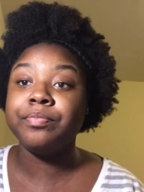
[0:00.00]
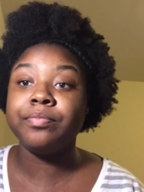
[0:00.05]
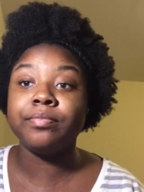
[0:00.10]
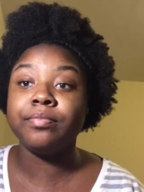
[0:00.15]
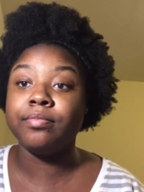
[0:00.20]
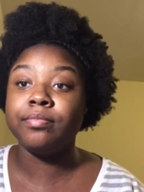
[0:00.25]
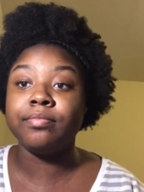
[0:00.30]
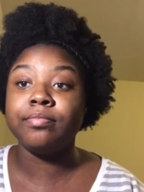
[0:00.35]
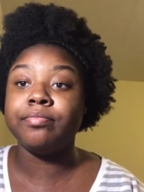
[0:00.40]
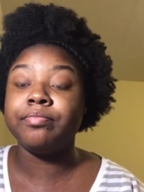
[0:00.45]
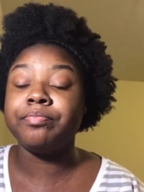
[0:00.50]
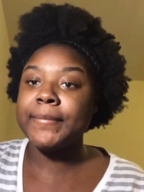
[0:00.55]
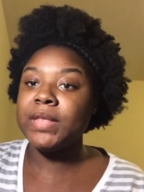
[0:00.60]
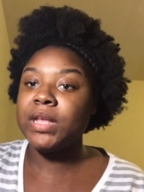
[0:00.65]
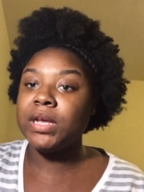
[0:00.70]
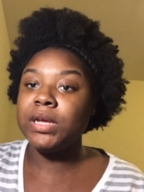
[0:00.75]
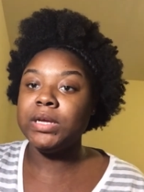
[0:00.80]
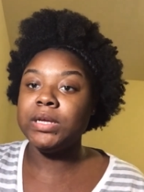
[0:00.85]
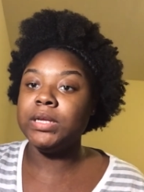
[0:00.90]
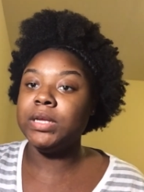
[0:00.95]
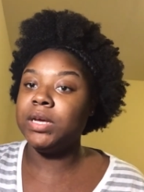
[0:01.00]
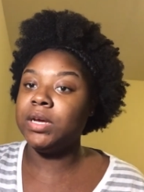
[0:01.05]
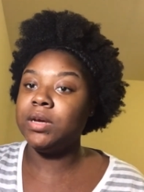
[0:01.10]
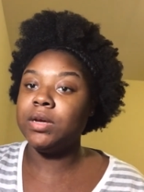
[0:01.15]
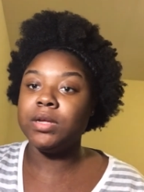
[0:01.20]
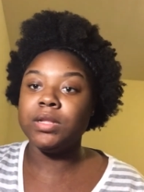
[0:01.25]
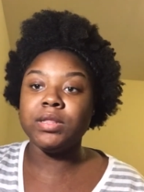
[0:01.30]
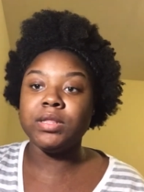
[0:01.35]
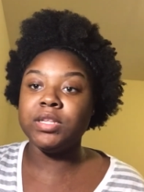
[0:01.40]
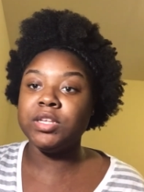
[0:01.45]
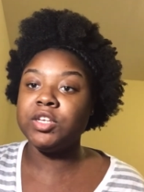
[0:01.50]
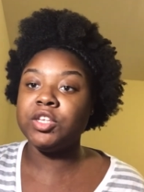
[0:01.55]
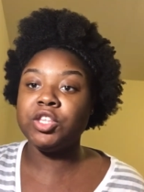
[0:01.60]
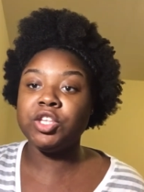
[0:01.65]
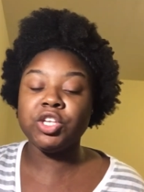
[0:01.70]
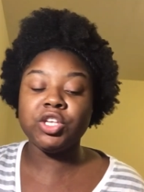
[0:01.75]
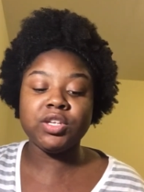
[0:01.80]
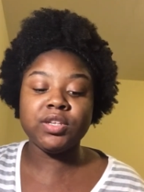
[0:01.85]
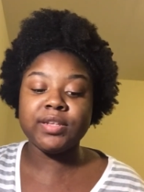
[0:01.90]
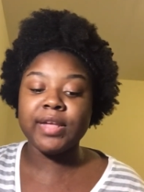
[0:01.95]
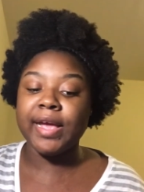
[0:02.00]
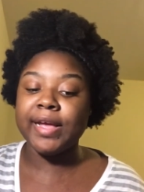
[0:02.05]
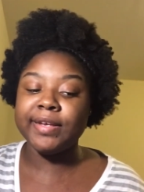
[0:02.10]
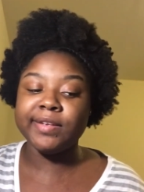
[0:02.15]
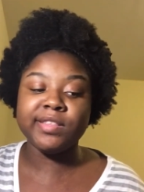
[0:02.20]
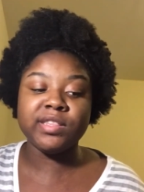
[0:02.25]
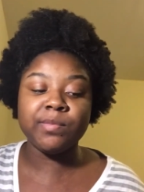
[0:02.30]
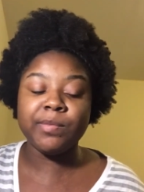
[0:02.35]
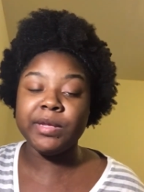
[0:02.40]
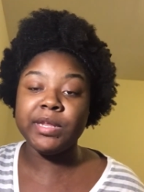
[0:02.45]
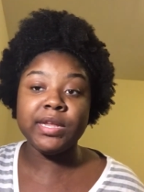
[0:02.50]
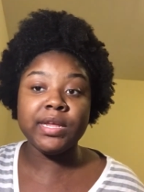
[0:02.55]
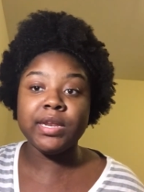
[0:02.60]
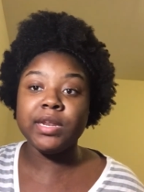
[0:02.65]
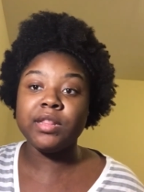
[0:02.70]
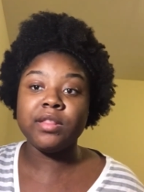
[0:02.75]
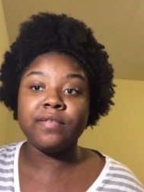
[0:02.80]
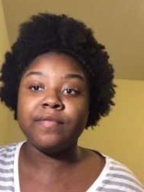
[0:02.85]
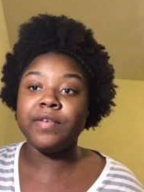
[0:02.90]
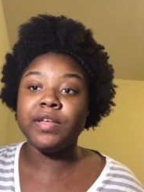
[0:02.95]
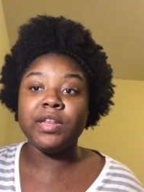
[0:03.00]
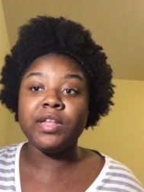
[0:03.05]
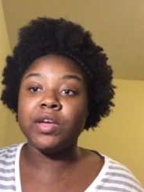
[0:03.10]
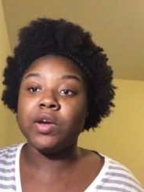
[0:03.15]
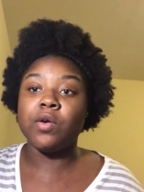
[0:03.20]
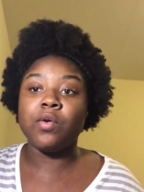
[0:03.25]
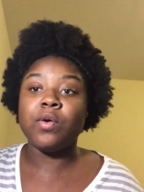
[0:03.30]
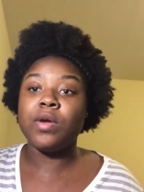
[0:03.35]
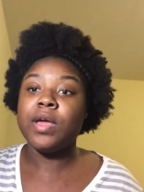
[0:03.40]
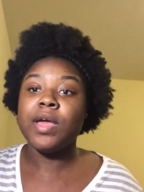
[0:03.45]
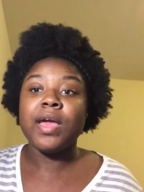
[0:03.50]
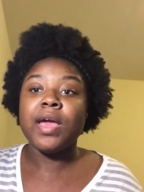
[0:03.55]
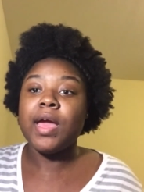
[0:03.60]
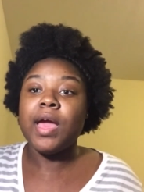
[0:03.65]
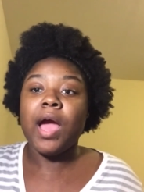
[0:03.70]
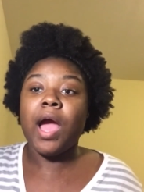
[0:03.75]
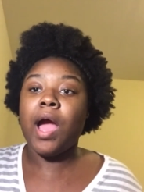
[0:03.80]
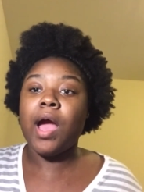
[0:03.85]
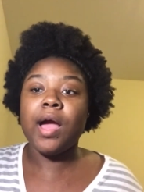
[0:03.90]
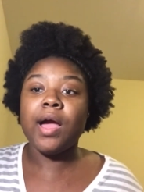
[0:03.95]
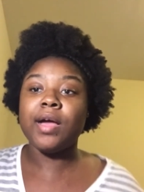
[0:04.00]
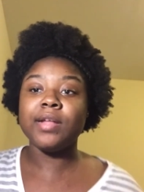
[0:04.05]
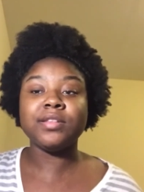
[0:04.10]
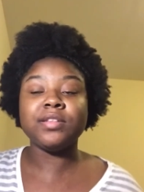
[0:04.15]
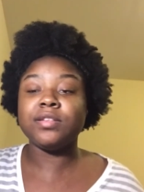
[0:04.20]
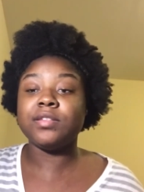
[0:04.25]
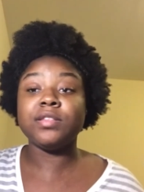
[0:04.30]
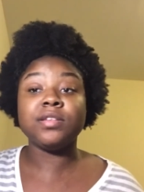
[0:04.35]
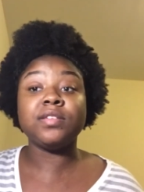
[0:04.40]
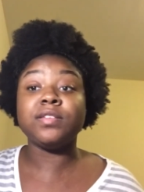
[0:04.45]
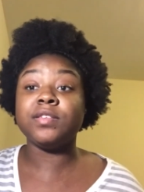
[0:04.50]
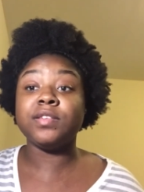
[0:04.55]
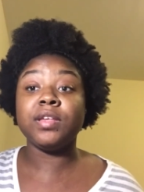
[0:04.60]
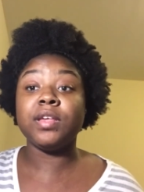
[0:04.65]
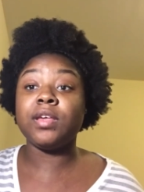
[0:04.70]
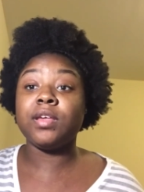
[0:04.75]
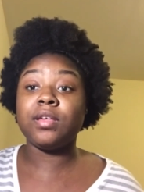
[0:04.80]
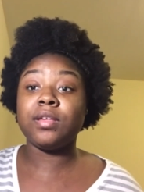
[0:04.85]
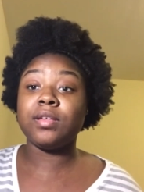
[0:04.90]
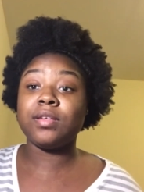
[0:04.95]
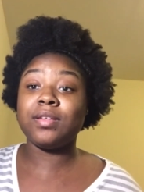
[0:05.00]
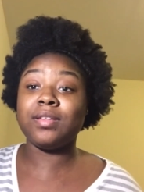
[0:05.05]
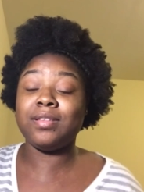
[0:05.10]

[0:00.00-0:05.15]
Yeah, this just has to be the end of the video. I did, this is it.